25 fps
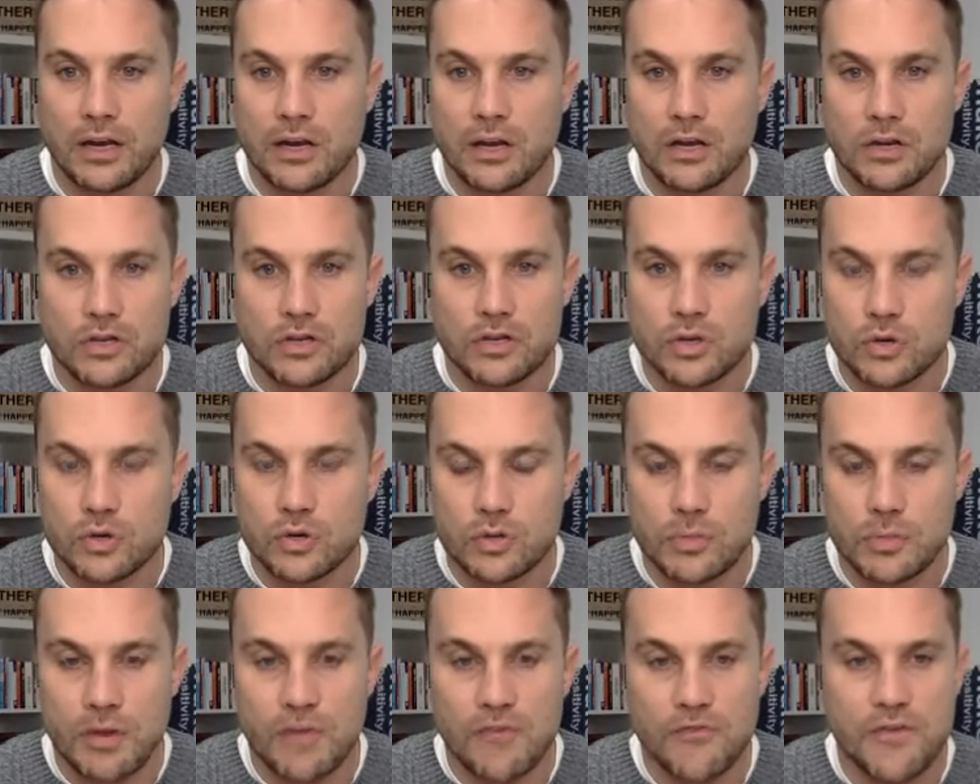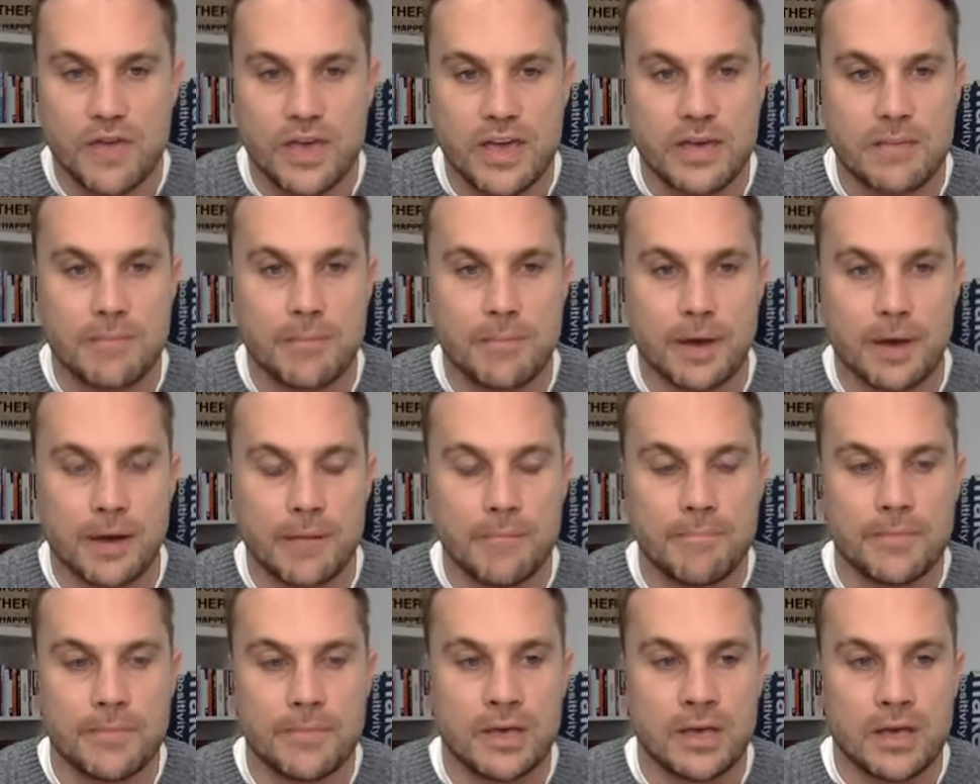shoes on my feet. But
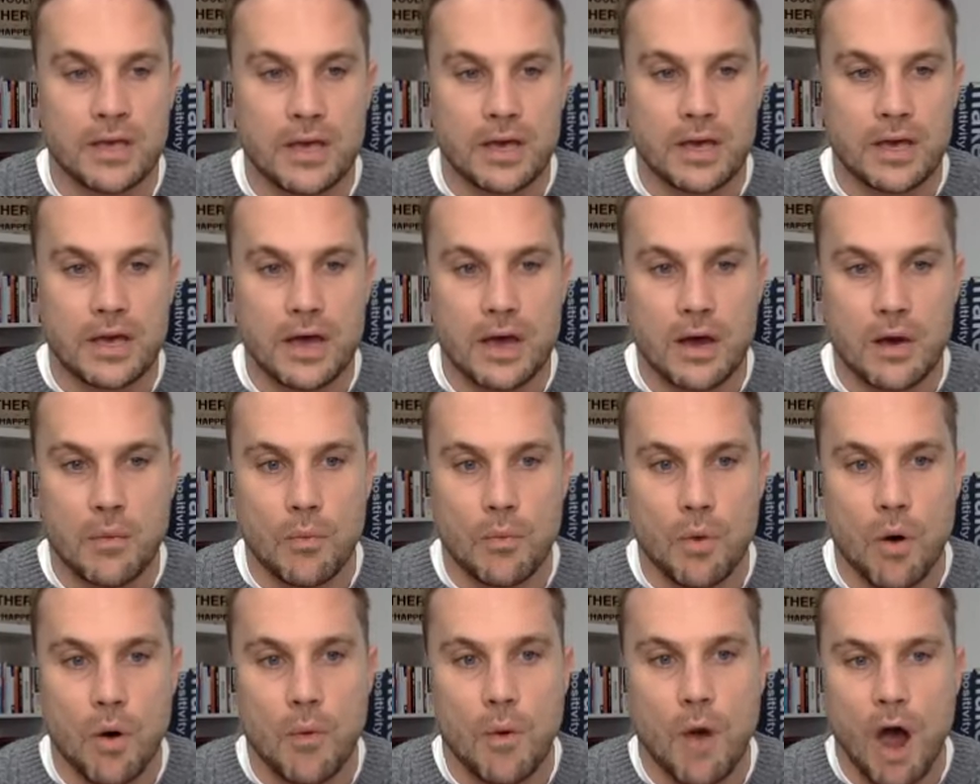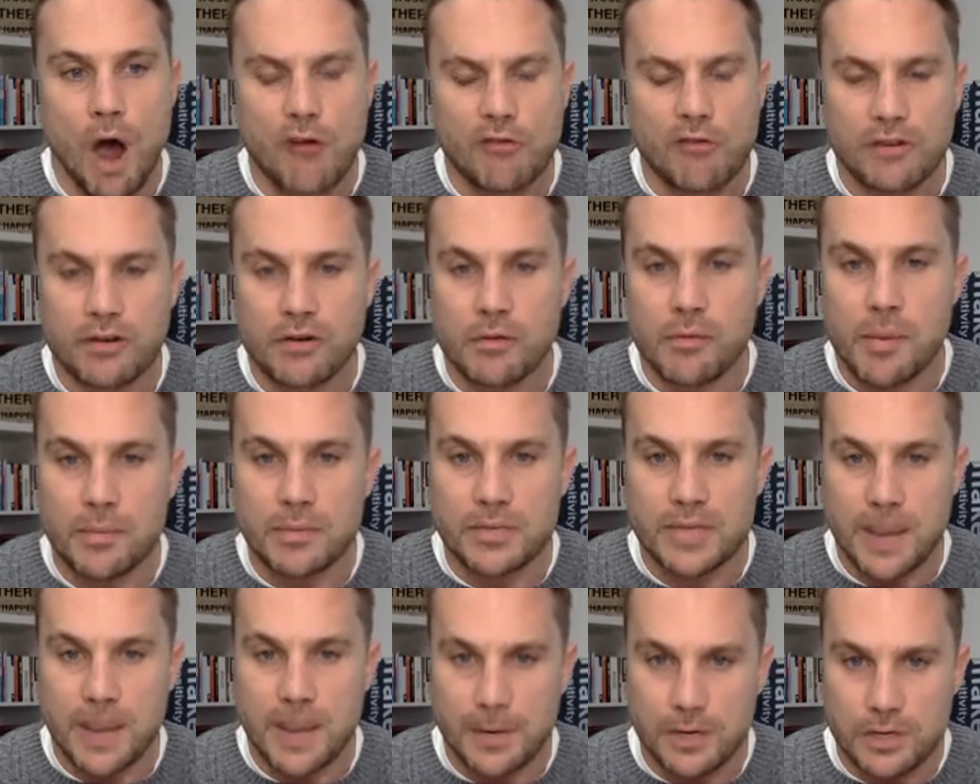what I really remember is
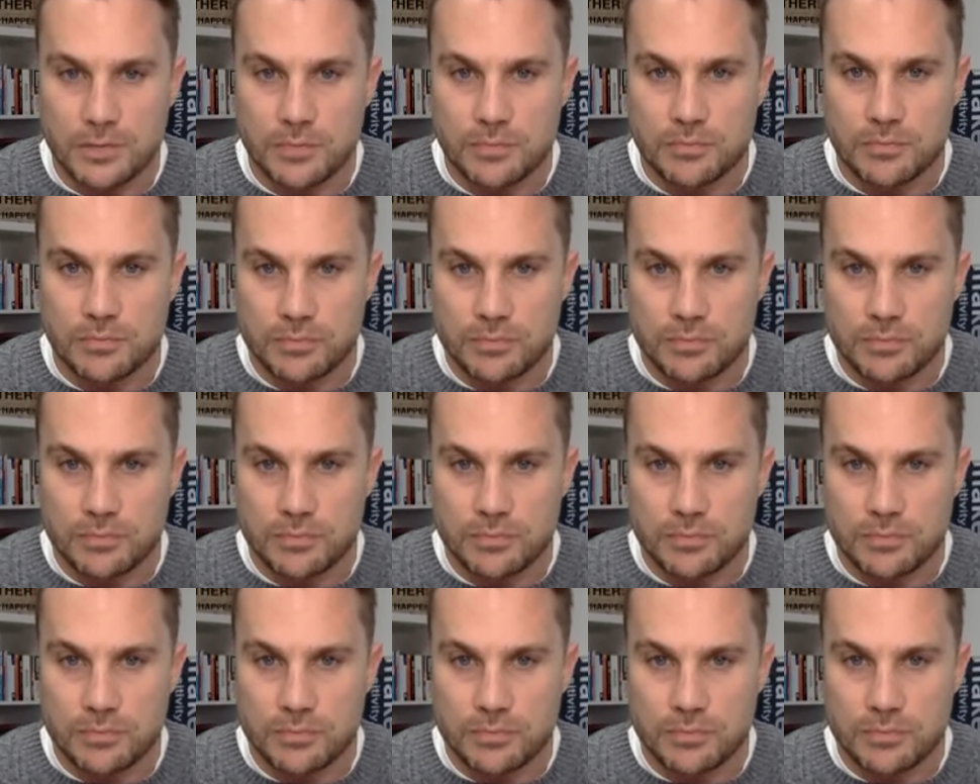how much